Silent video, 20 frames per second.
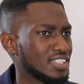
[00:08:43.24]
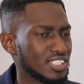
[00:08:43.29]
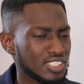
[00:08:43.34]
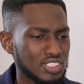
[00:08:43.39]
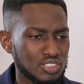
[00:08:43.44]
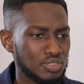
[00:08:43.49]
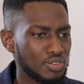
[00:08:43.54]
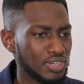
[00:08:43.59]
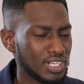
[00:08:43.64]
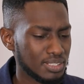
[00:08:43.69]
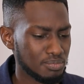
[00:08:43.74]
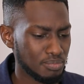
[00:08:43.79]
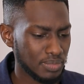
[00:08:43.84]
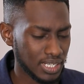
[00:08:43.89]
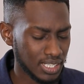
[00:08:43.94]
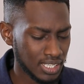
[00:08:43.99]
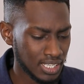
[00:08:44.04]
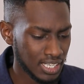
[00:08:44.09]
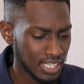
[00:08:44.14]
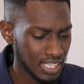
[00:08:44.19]
That's great.
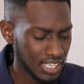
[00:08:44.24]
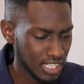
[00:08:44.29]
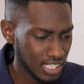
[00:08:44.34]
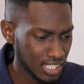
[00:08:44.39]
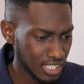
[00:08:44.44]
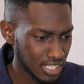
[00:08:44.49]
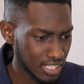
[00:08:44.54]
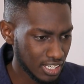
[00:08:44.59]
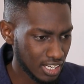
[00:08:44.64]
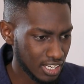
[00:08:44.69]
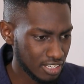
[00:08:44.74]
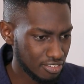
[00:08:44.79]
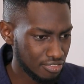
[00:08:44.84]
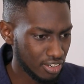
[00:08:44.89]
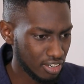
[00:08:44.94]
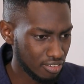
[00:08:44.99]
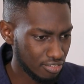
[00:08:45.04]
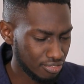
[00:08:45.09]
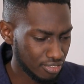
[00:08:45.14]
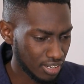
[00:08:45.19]
But
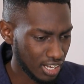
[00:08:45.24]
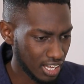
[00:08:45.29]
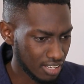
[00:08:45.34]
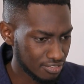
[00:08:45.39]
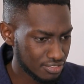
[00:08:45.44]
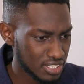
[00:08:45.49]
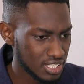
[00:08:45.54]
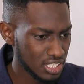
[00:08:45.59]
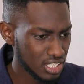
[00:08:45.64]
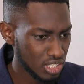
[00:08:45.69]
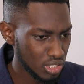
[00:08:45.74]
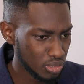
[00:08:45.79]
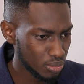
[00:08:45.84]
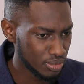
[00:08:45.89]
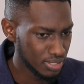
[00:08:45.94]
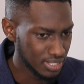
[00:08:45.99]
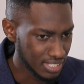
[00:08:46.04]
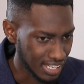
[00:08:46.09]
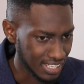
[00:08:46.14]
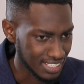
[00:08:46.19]
if I've seen
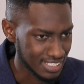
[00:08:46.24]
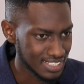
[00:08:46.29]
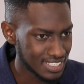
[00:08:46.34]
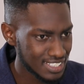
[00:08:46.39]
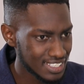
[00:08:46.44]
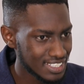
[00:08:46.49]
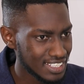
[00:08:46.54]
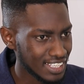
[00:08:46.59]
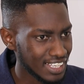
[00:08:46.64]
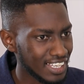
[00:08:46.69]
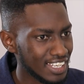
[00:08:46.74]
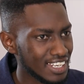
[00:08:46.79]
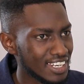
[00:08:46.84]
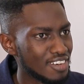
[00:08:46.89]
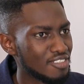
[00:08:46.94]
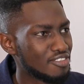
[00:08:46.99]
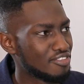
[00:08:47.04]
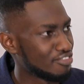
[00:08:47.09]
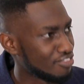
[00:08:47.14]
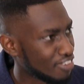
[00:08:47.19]
you dance
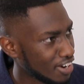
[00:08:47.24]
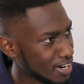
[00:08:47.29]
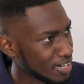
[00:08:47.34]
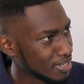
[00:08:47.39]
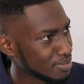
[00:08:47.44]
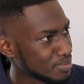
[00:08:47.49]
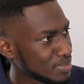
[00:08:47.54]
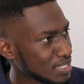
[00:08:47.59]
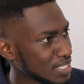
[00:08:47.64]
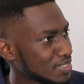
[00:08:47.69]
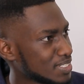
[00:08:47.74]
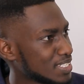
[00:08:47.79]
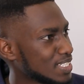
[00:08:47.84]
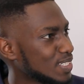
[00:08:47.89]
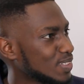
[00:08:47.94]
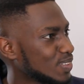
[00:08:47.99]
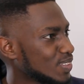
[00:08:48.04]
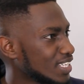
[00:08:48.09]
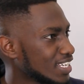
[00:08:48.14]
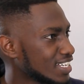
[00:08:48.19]
in farms, I've seen you